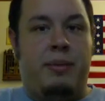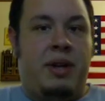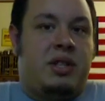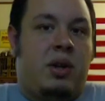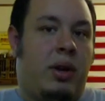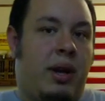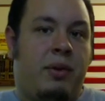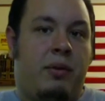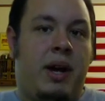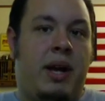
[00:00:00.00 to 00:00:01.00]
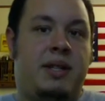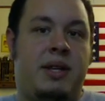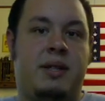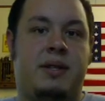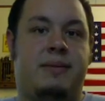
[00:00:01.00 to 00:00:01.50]
I mean, it's totally up to Ray. It's
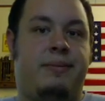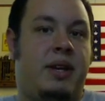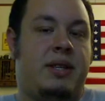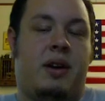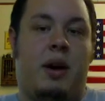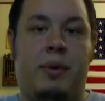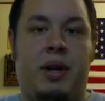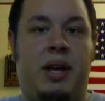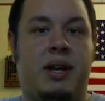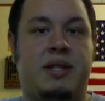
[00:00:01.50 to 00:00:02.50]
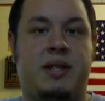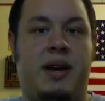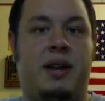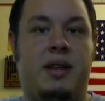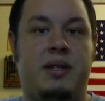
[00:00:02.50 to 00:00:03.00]
his his company, his
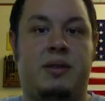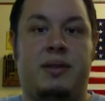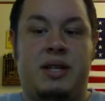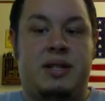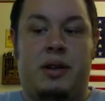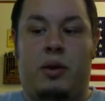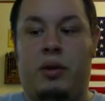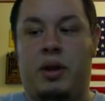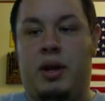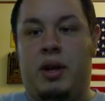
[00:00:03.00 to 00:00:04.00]
site, his his deal.